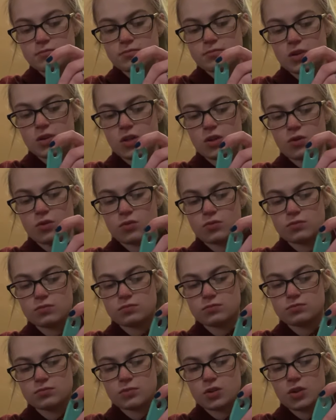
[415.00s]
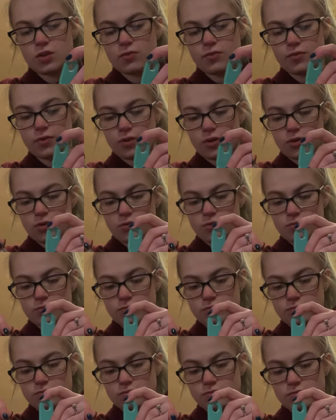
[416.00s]
you know, good for you.
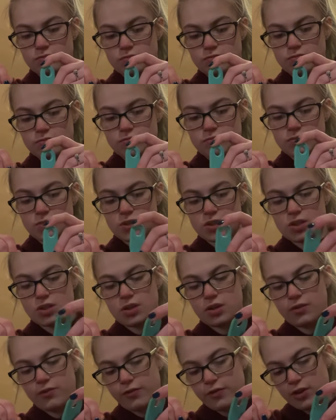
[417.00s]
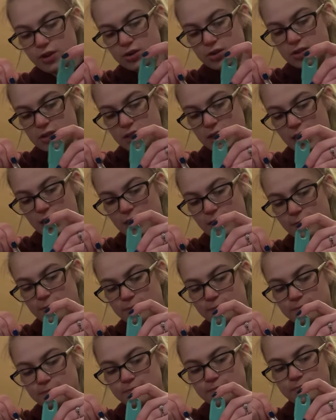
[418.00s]
It's good for your skin.
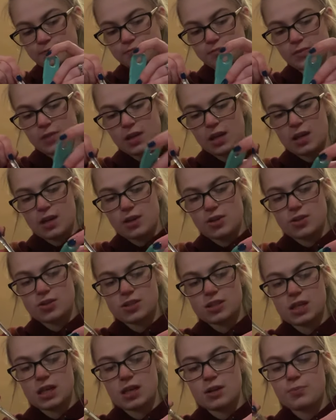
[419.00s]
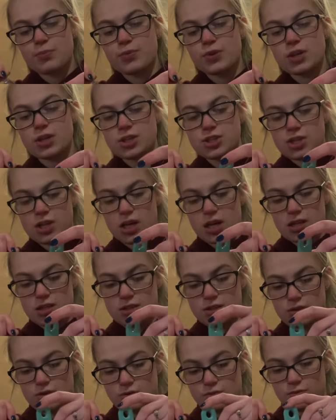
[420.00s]
Your skin
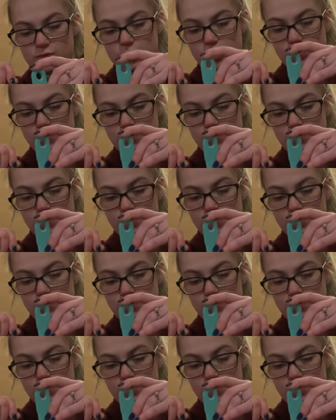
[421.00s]
appreciates you when you